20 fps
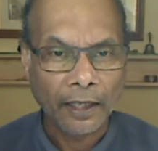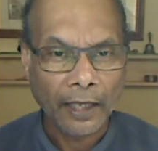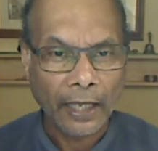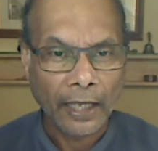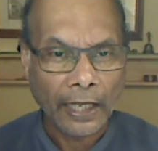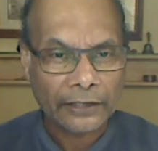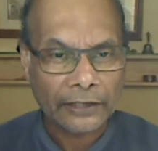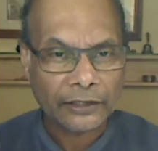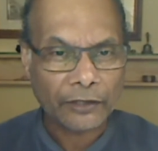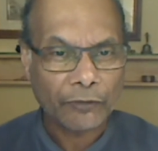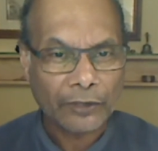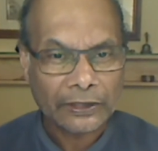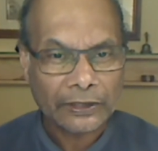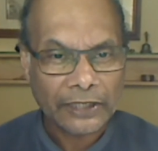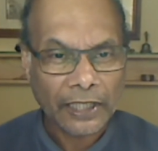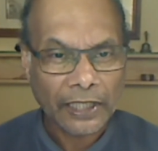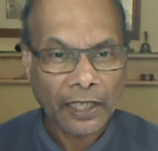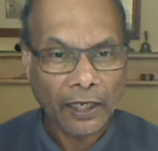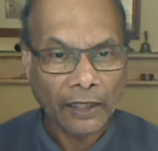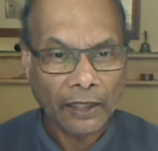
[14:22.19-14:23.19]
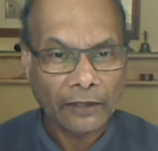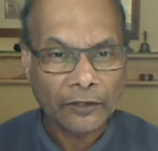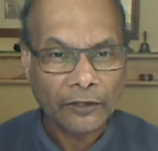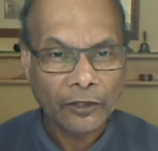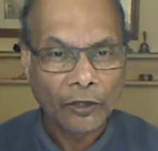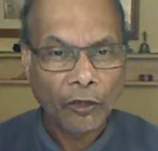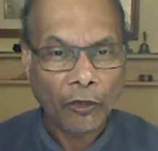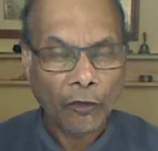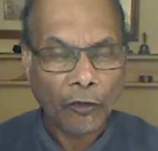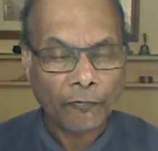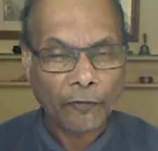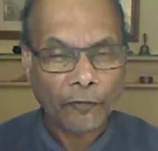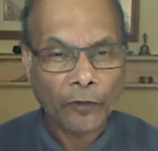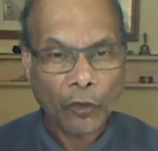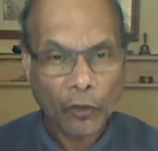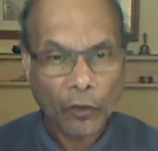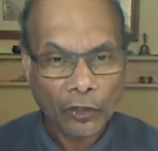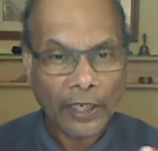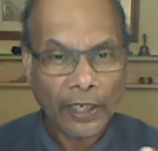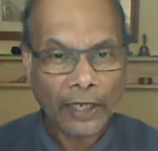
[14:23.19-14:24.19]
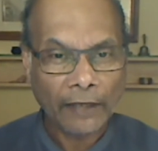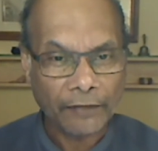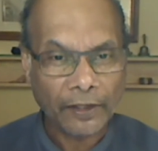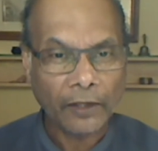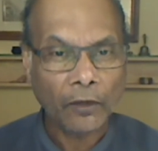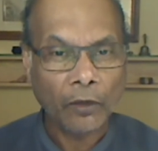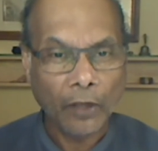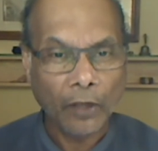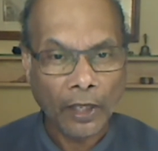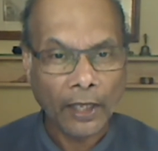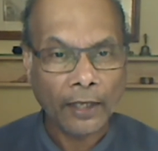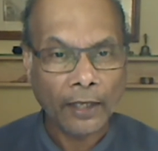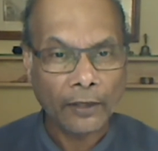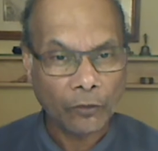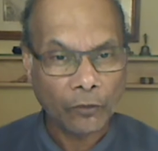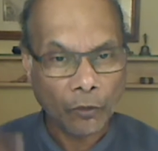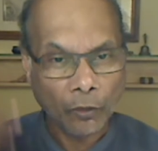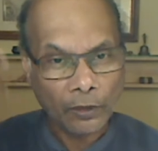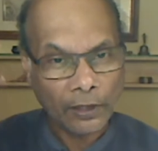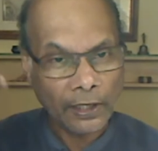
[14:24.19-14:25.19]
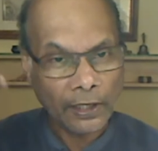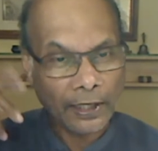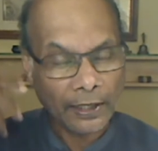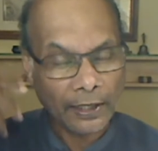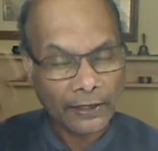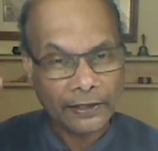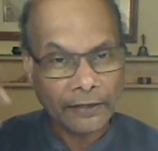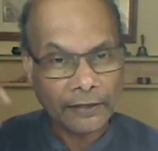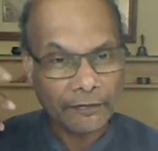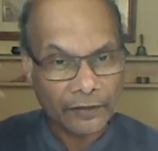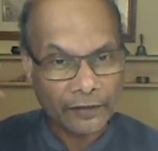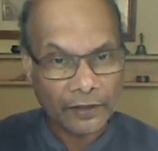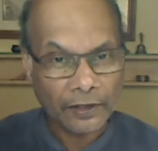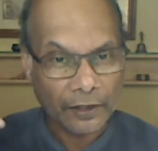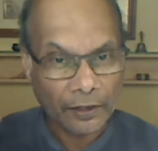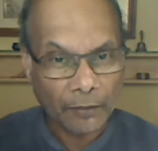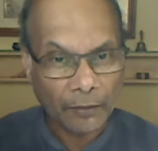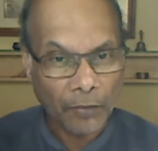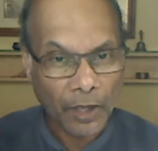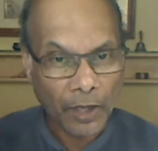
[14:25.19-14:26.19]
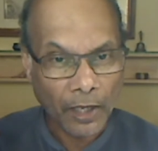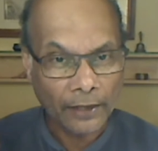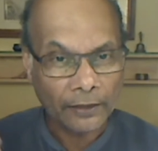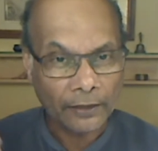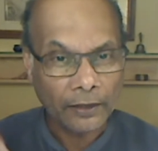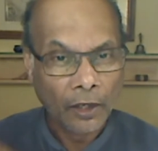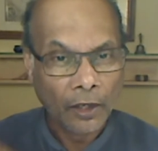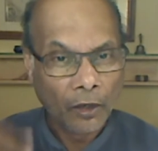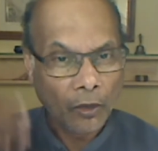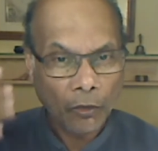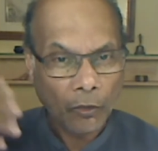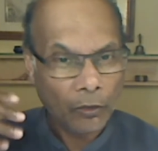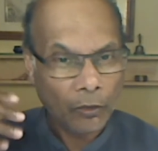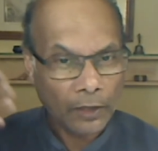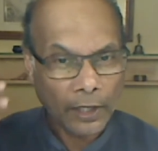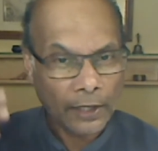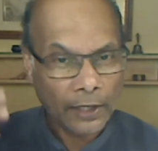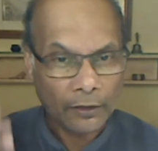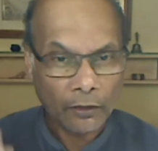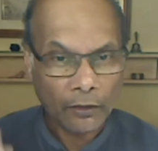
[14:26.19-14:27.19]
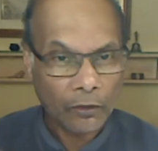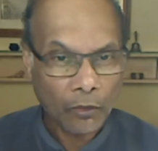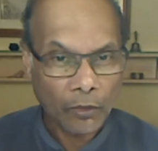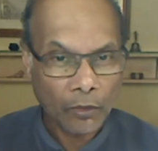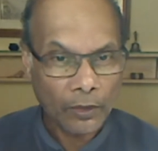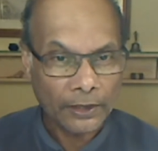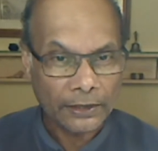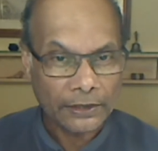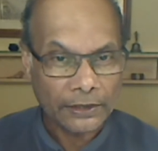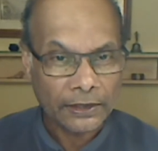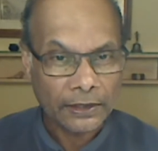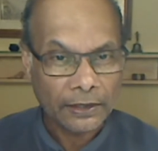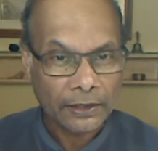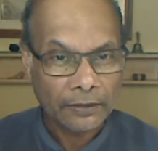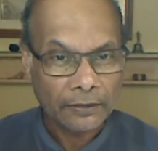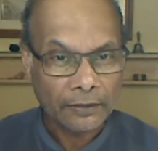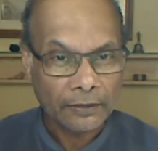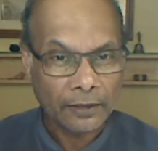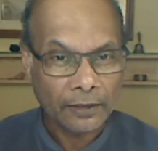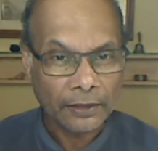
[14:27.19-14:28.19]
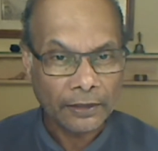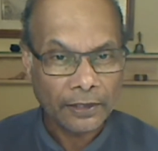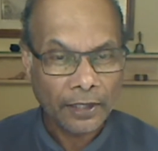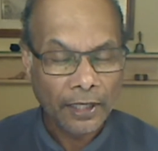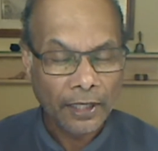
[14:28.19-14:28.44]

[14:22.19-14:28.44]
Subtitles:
as a result of not having had all that activity in the mind, all that noise, right?